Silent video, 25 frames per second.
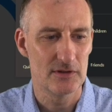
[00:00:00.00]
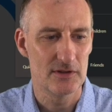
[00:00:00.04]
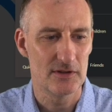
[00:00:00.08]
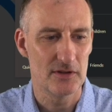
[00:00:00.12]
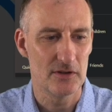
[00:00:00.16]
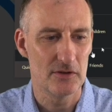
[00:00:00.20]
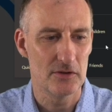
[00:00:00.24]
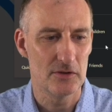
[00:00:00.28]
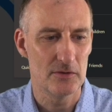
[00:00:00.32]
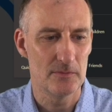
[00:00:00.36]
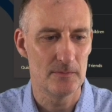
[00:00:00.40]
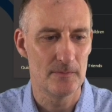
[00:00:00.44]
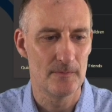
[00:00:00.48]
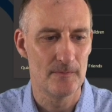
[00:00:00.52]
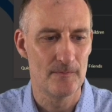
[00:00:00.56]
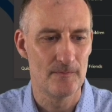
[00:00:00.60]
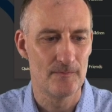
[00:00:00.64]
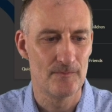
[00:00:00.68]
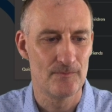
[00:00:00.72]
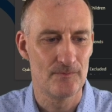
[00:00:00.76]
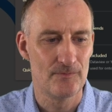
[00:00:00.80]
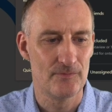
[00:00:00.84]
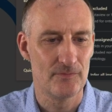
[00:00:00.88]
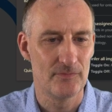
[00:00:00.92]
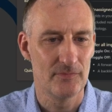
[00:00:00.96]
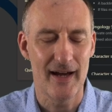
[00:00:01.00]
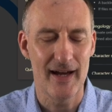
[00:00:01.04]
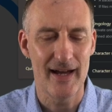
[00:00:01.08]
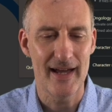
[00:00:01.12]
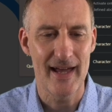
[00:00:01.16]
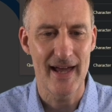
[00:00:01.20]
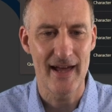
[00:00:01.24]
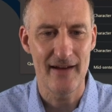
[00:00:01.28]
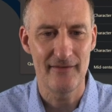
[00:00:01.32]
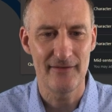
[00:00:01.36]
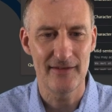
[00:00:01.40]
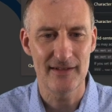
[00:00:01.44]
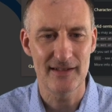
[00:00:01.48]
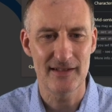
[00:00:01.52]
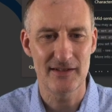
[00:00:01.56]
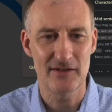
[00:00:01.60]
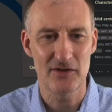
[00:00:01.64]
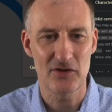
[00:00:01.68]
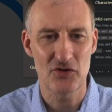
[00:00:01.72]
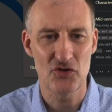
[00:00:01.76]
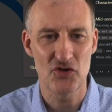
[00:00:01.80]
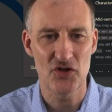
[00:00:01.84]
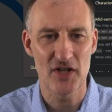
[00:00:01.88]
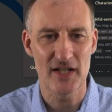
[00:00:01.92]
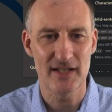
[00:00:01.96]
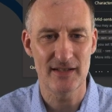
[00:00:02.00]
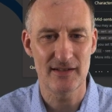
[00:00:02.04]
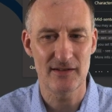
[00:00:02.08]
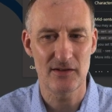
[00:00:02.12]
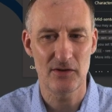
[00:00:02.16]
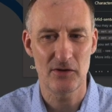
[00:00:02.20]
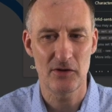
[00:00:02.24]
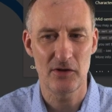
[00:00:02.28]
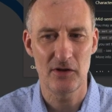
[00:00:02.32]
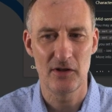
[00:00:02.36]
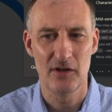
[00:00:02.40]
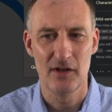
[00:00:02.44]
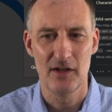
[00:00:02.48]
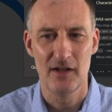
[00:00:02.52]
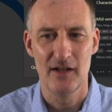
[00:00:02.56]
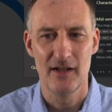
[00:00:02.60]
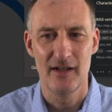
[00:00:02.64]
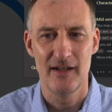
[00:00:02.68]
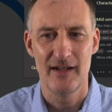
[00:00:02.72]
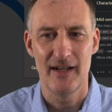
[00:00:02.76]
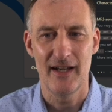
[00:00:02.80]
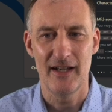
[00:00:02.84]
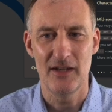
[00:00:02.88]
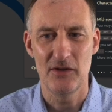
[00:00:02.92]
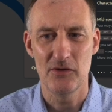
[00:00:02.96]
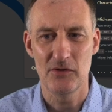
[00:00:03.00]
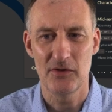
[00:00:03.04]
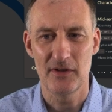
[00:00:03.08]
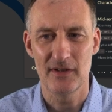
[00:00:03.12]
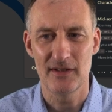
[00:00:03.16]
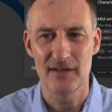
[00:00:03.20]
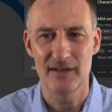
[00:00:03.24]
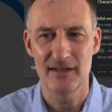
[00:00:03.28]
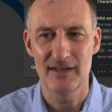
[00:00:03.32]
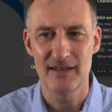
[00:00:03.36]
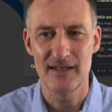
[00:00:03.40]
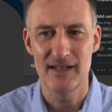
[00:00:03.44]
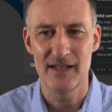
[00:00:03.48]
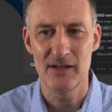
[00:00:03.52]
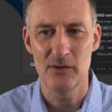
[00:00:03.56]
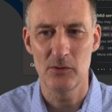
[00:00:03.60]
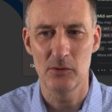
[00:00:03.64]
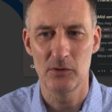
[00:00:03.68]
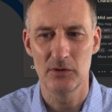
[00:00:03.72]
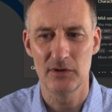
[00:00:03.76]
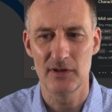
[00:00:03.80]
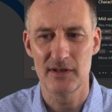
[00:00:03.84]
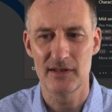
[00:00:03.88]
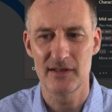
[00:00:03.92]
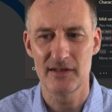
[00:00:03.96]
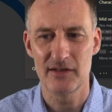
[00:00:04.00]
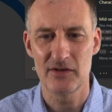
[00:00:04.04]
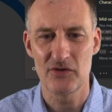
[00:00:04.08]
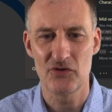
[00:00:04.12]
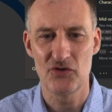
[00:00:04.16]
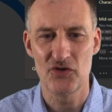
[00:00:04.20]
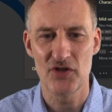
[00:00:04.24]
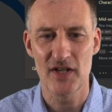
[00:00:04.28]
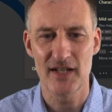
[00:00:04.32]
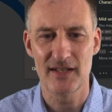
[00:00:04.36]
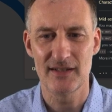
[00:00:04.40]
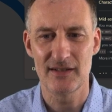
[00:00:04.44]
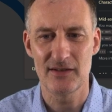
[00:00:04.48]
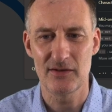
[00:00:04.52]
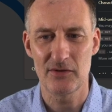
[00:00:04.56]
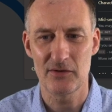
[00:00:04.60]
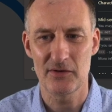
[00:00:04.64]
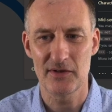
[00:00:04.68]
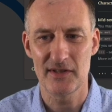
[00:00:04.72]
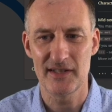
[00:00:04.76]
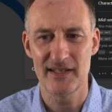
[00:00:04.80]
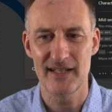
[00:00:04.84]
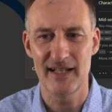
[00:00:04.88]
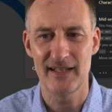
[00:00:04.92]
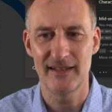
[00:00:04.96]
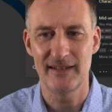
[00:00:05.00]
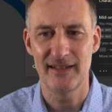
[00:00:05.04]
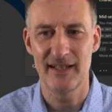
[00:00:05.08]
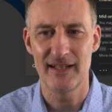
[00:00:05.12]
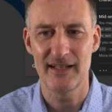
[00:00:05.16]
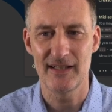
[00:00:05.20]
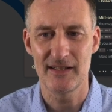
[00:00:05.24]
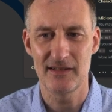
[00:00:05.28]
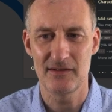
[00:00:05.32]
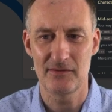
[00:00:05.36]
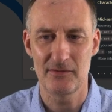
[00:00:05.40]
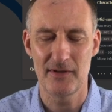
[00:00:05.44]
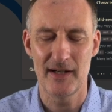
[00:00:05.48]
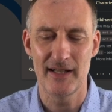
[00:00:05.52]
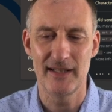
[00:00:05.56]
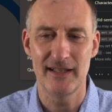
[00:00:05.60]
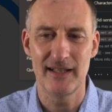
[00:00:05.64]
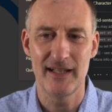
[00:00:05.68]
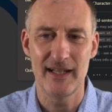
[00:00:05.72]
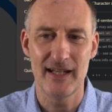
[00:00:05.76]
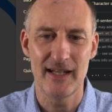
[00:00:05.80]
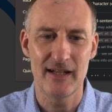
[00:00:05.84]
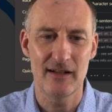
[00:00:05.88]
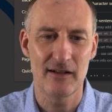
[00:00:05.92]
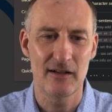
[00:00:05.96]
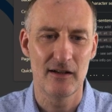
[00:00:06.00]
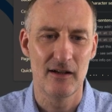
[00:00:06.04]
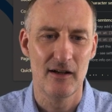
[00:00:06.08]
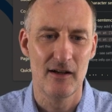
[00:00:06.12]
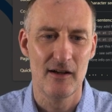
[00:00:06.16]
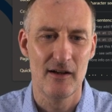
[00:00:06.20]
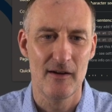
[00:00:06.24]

So I have a suggester and you can see all the suggester settings right here.